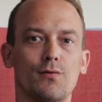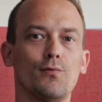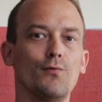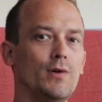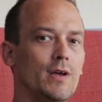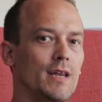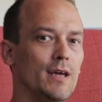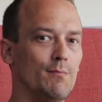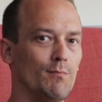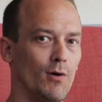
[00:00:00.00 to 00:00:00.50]

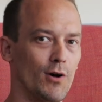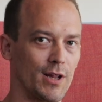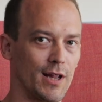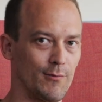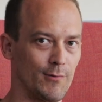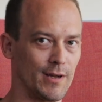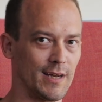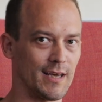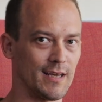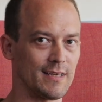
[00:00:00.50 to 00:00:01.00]
three D model
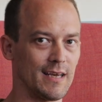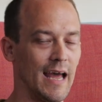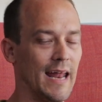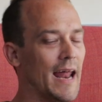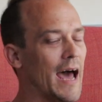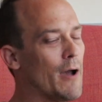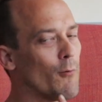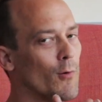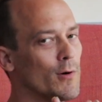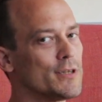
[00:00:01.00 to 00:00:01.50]
with it. And
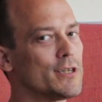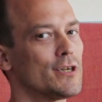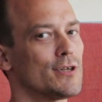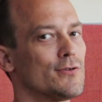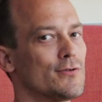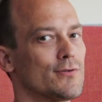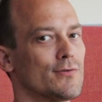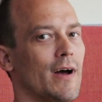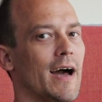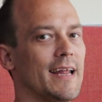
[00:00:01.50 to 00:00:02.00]
I wanted
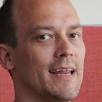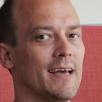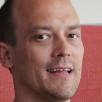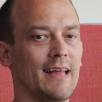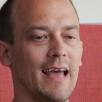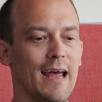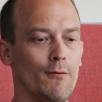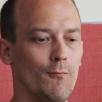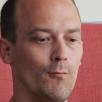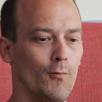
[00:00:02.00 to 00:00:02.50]
to try that.
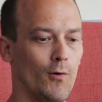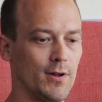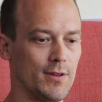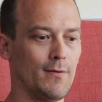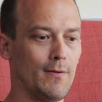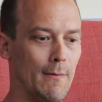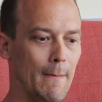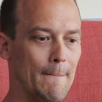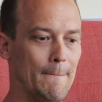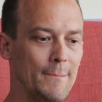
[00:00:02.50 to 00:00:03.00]
And
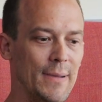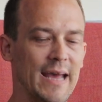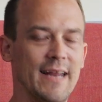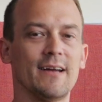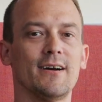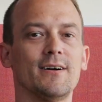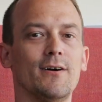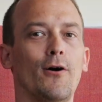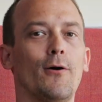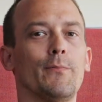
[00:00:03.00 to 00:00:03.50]
what
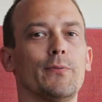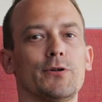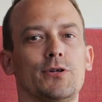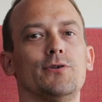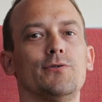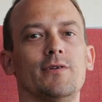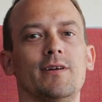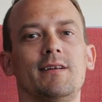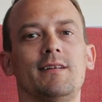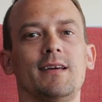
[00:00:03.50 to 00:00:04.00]
better
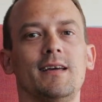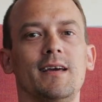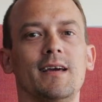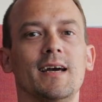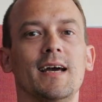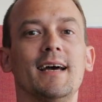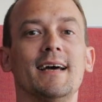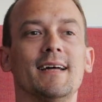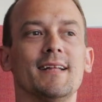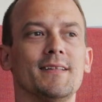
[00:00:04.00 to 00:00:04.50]
opportunity
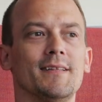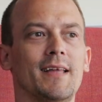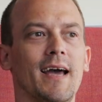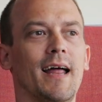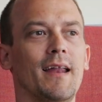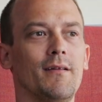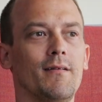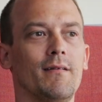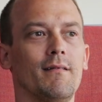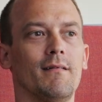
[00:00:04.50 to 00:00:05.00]

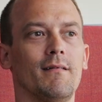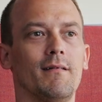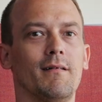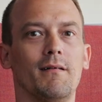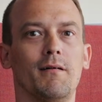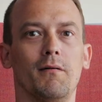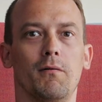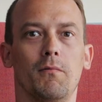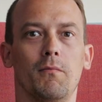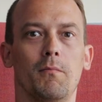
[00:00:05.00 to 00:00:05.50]
than
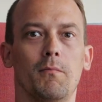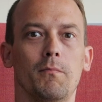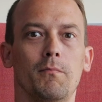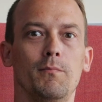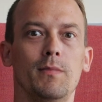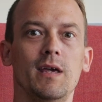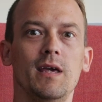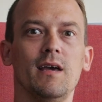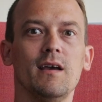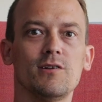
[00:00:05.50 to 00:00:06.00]

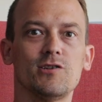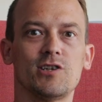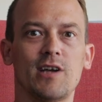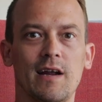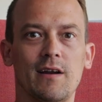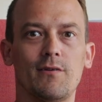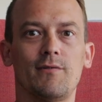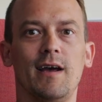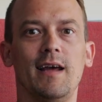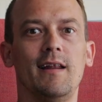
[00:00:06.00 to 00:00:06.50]
me
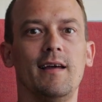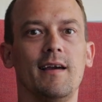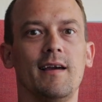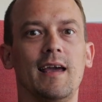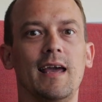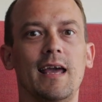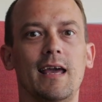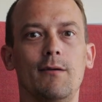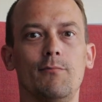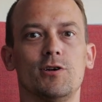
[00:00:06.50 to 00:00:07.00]

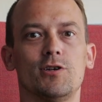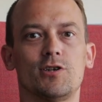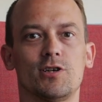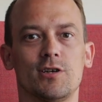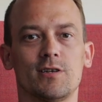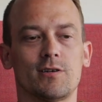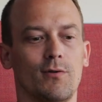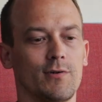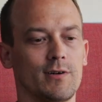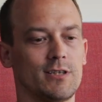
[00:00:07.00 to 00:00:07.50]
generating
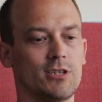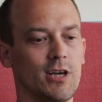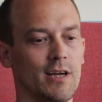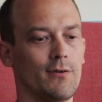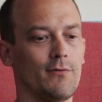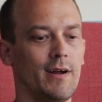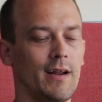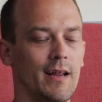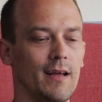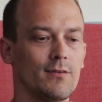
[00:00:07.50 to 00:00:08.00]
images or
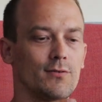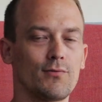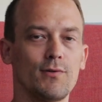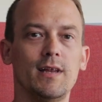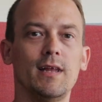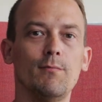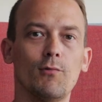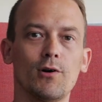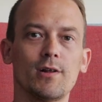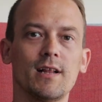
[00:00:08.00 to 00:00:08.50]
generating three
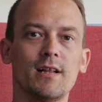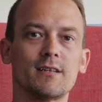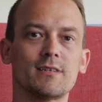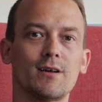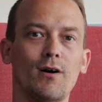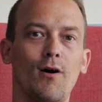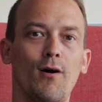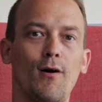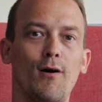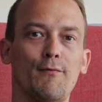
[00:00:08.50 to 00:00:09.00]
D models
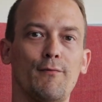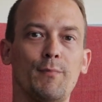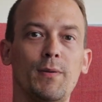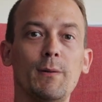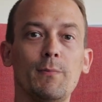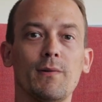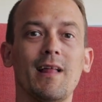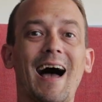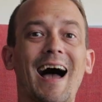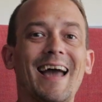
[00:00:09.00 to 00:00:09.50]
of
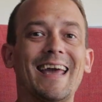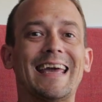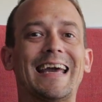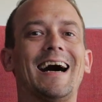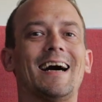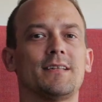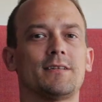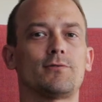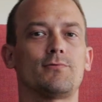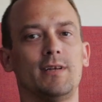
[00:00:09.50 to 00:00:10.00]
people I
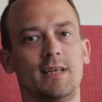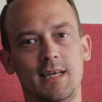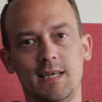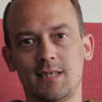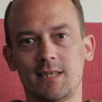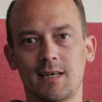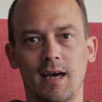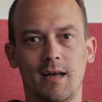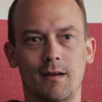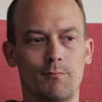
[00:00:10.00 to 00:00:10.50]
can't three D
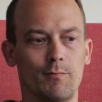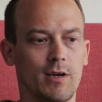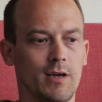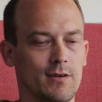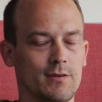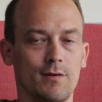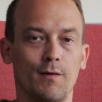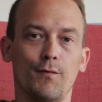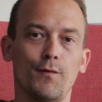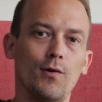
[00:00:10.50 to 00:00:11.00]
scan,
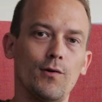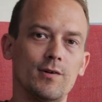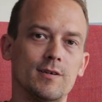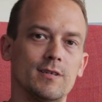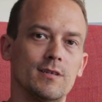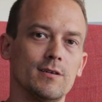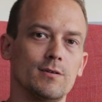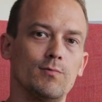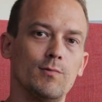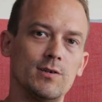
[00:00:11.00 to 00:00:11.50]
because of course
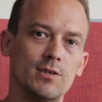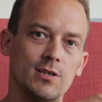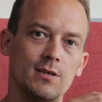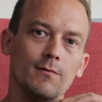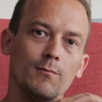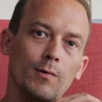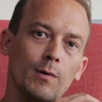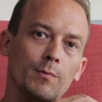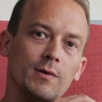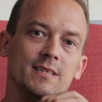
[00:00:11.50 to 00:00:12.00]
the Swiss
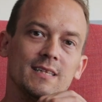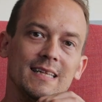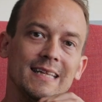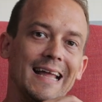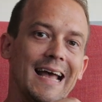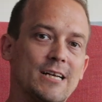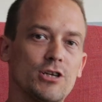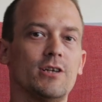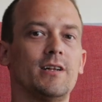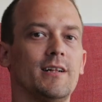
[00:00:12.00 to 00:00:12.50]
Women's
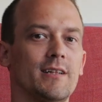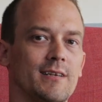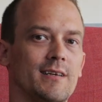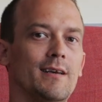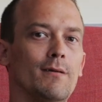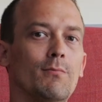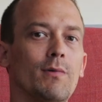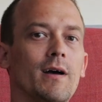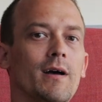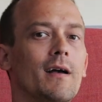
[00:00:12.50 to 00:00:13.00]
National
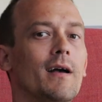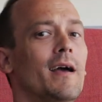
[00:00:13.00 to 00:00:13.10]
Team